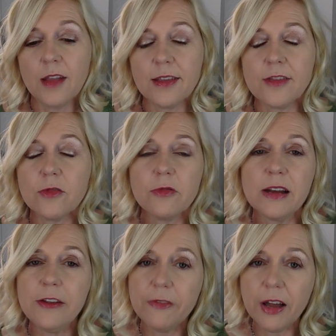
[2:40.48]
So there's a
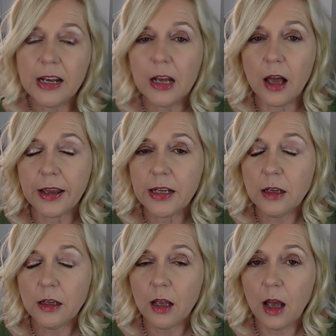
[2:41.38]
really fine
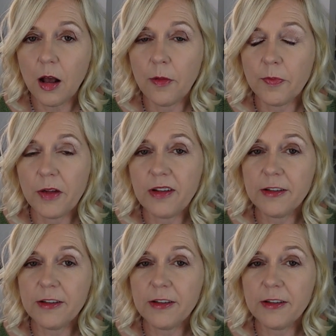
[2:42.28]
line. There